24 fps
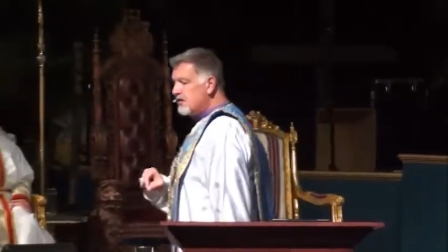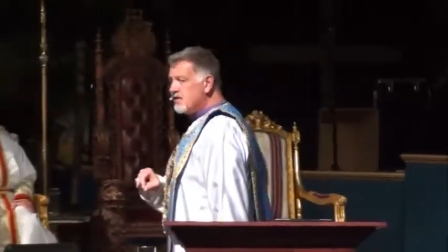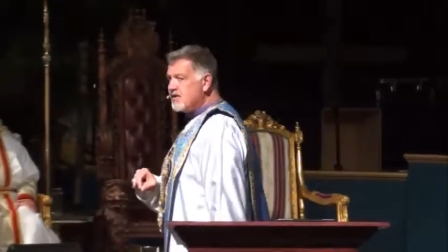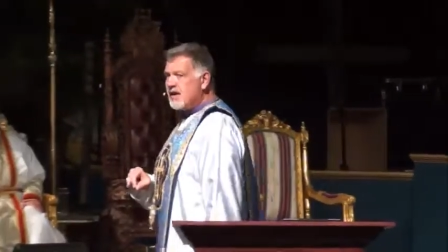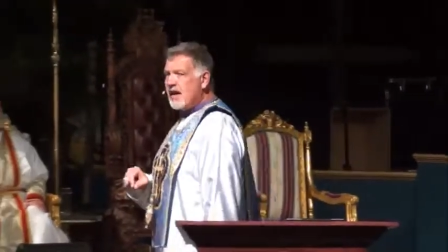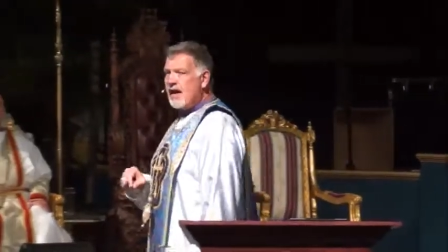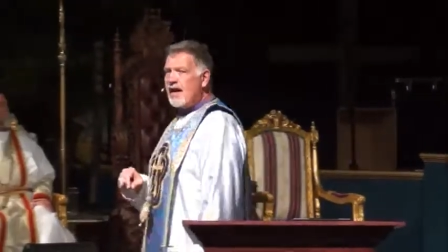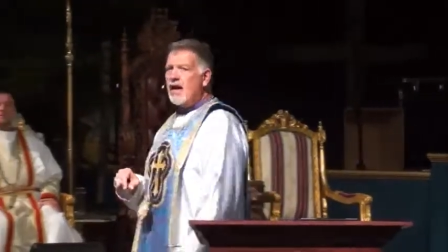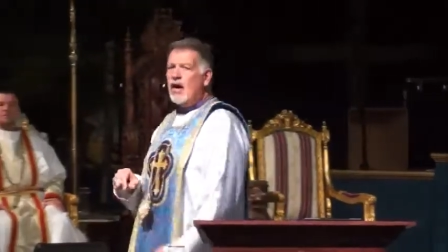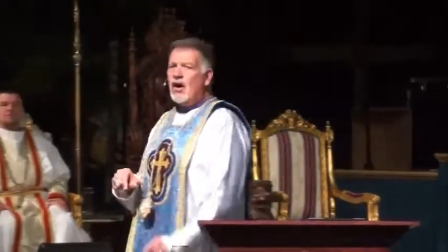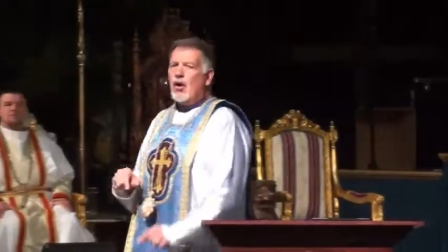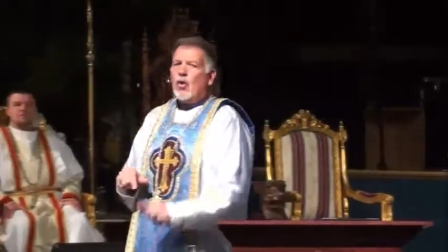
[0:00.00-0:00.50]
and
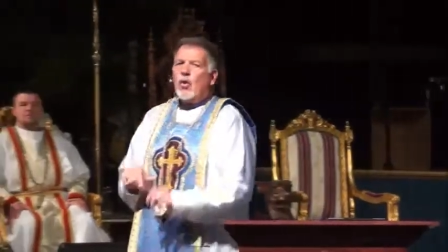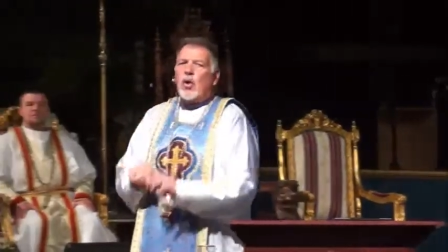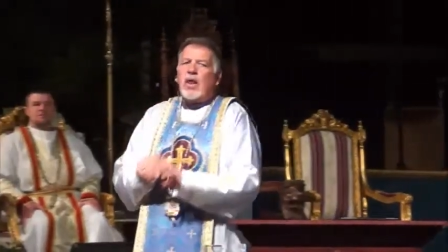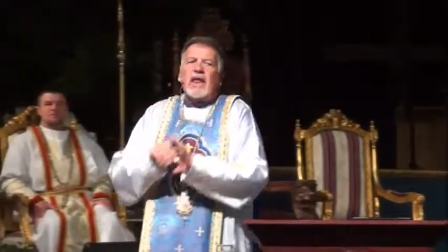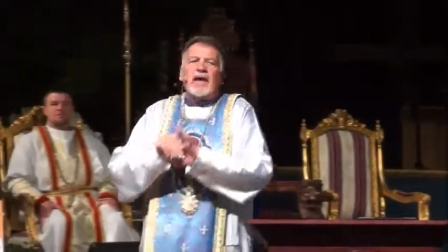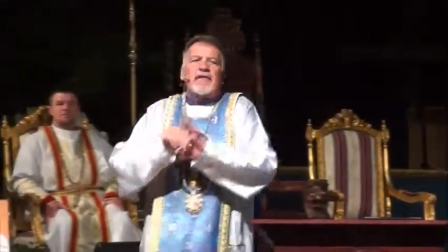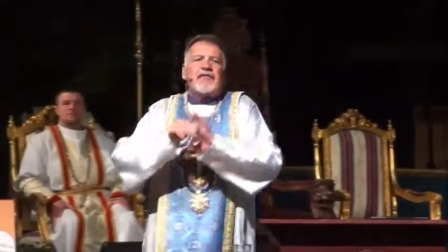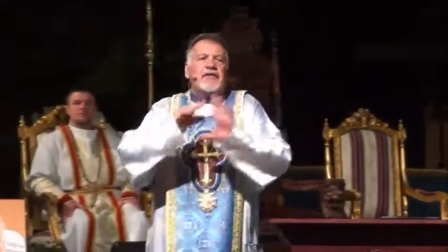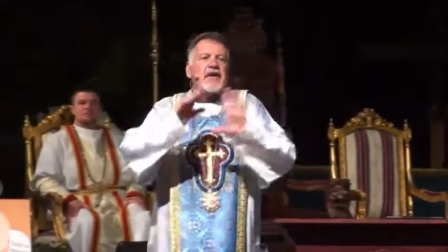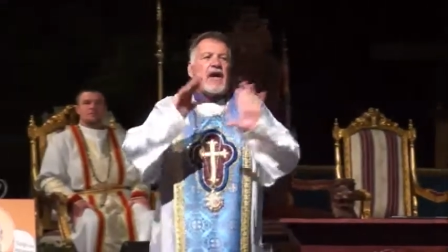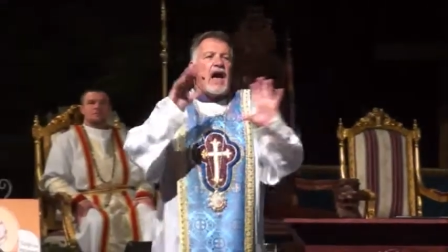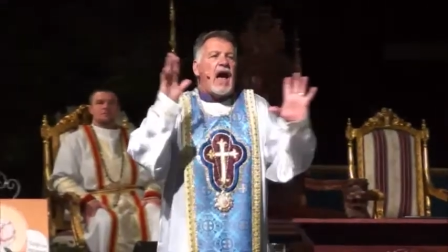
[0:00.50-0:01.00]
say, well,
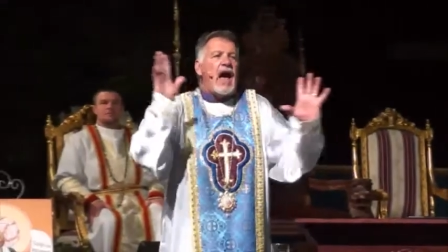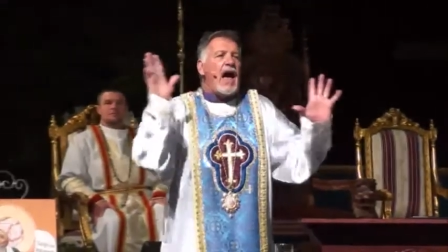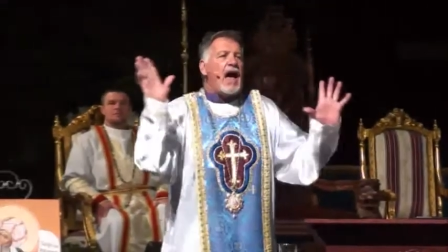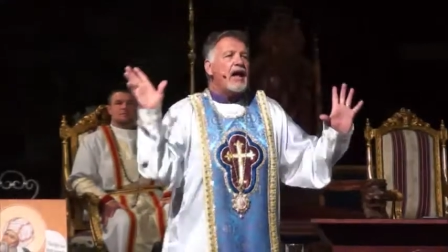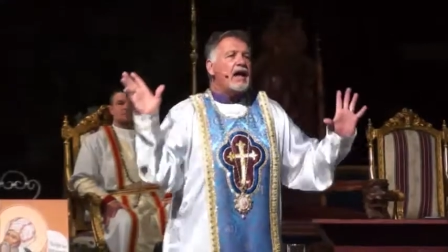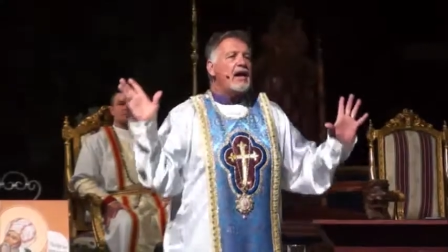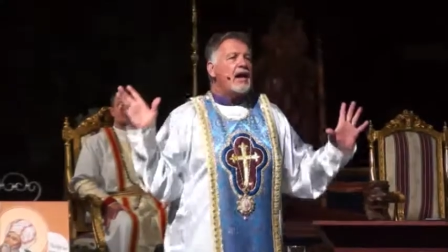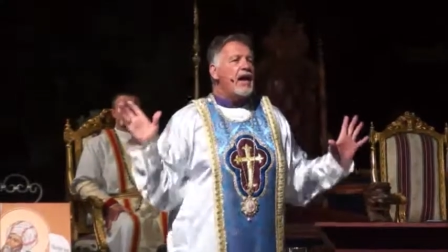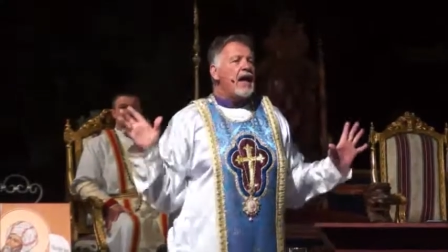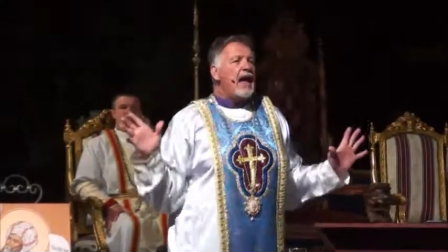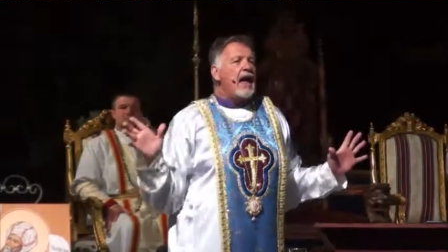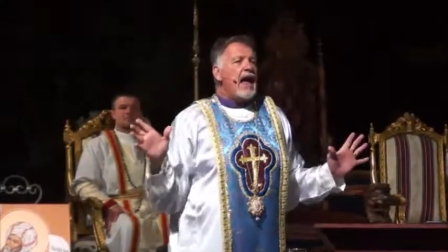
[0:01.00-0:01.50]
if
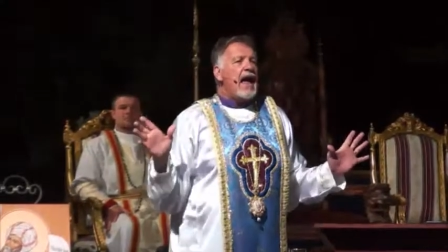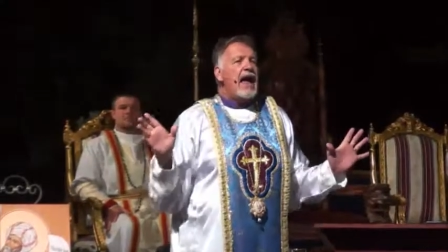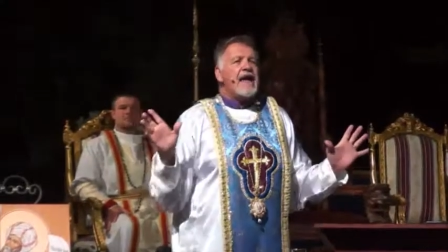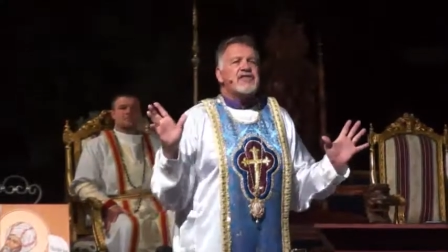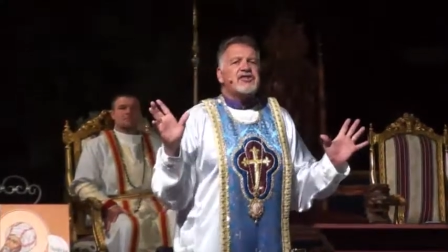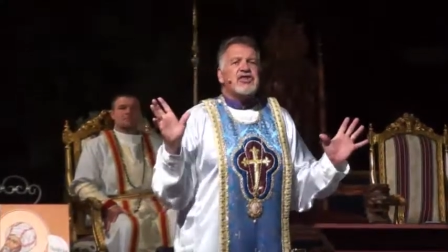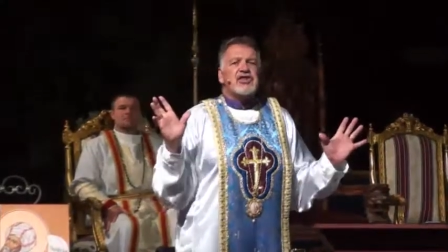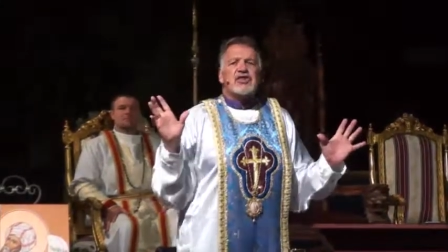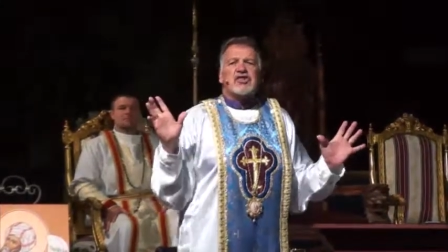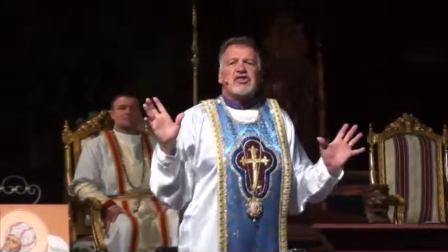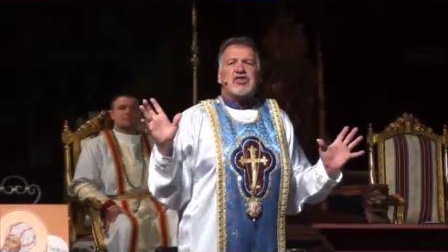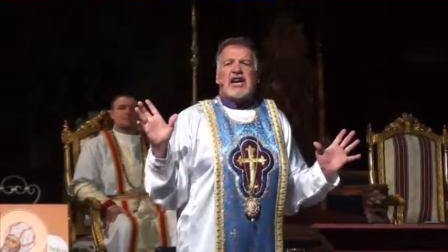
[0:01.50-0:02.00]
God
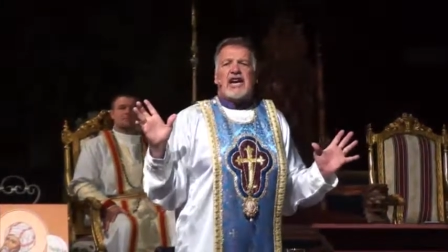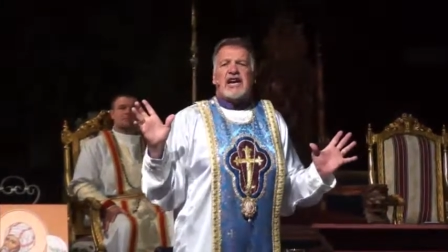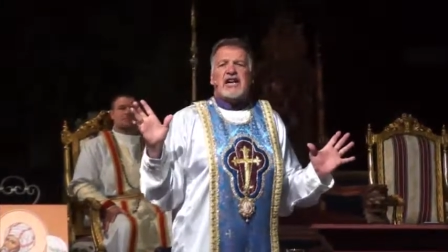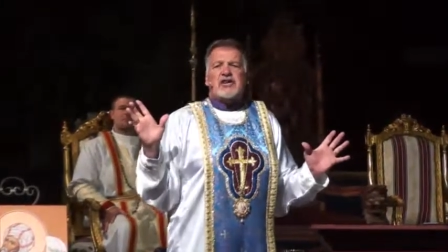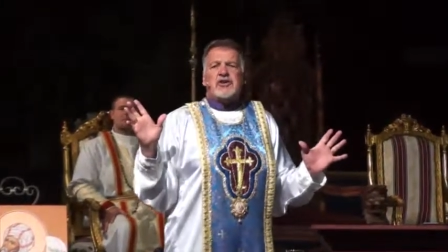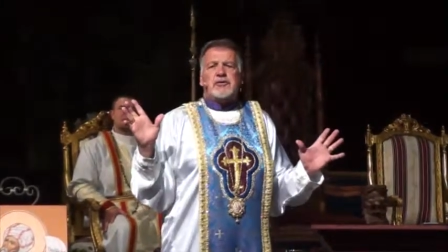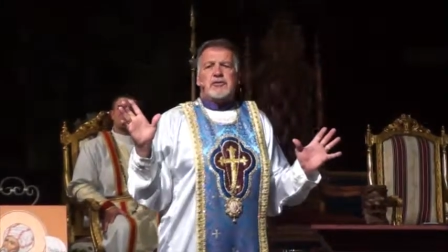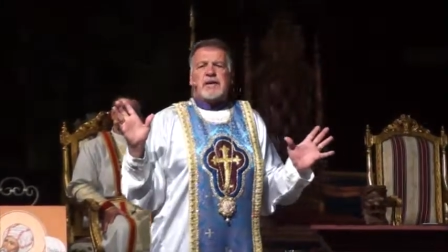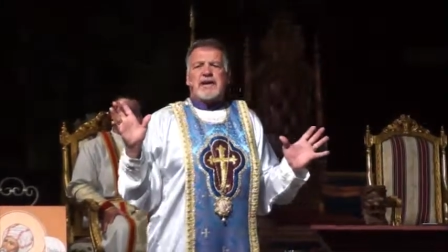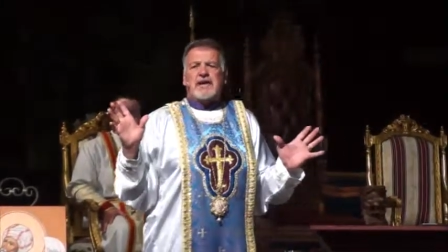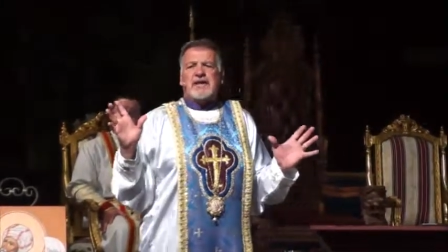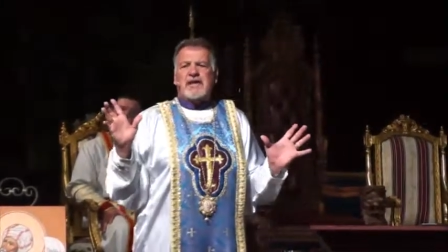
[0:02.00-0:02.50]
hasn't
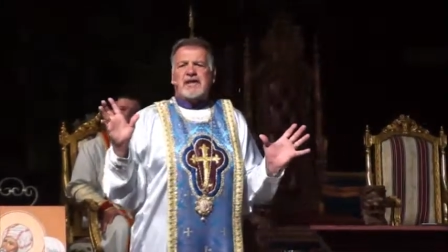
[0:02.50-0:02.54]
changed me,